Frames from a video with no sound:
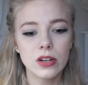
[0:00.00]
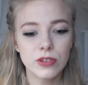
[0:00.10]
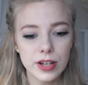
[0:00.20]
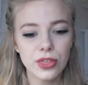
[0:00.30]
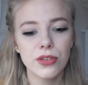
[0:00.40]

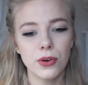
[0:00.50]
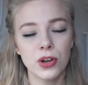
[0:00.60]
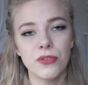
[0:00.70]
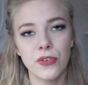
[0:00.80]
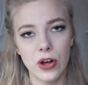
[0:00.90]
Read through
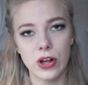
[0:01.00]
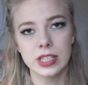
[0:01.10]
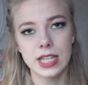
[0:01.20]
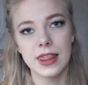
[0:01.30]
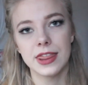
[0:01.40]
it
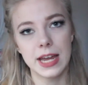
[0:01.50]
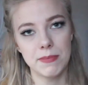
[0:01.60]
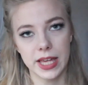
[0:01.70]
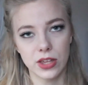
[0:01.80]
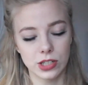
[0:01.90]
first and then
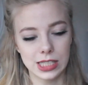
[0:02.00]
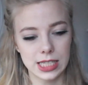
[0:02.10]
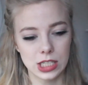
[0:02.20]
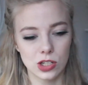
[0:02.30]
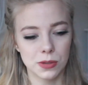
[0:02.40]
make your
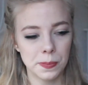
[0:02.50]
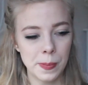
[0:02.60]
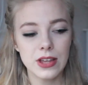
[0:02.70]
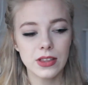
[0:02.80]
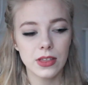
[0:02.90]
decision.
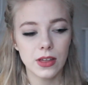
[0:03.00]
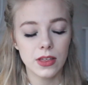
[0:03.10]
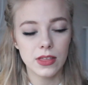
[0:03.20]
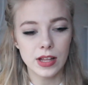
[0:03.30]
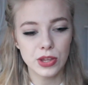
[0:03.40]
I think
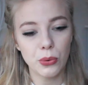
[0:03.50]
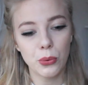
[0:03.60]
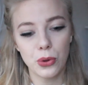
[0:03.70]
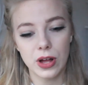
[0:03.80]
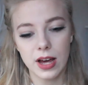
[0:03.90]
that's
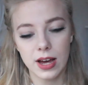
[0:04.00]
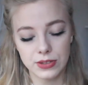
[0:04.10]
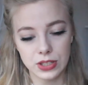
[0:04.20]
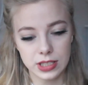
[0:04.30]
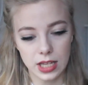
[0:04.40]
all I
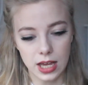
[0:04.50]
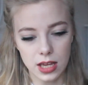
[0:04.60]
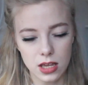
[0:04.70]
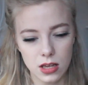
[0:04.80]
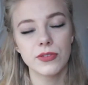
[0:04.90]
have to
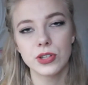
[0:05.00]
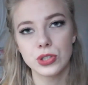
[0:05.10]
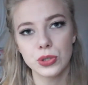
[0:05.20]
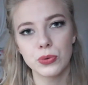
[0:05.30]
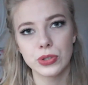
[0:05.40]
say. If you
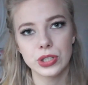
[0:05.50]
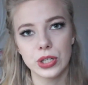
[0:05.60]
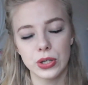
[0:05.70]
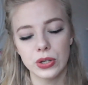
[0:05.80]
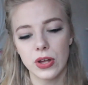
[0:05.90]
do want
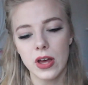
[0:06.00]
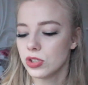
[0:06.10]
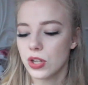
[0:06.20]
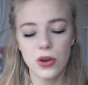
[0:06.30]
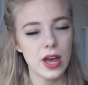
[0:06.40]
to
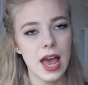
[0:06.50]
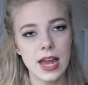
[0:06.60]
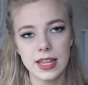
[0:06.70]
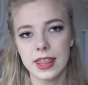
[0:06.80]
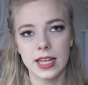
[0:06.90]
know
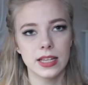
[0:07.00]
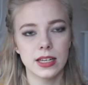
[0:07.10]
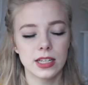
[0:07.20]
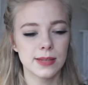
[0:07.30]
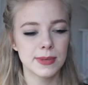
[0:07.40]

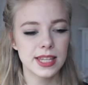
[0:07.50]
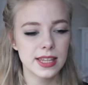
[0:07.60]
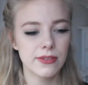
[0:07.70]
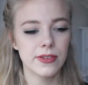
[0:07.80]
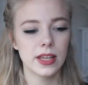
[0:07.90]
anything in
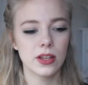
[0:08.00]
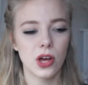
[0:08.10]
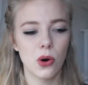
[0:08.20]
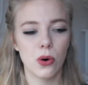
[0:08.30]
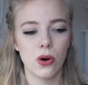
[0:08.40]
specific,
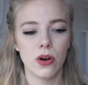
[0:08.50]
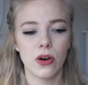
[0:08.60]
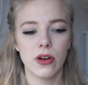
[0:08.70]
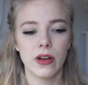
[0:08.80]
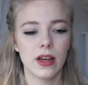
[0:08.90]

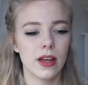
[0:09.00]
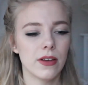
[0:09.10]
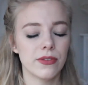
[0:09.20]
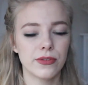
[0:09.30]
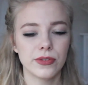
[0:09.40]
or
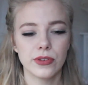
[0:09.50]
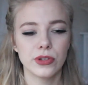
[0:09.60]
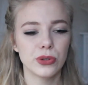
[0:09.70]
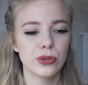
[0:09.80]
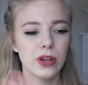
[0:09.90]
if
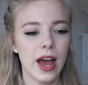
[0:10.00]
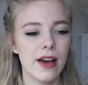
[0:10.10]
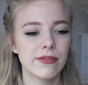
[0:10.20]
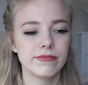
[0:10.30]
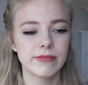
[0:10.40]
you
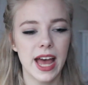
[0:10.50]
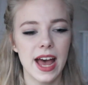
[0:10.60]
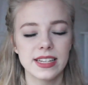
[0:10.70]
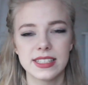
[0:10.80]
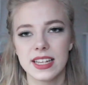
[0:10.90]
haven't
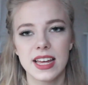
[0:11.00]
had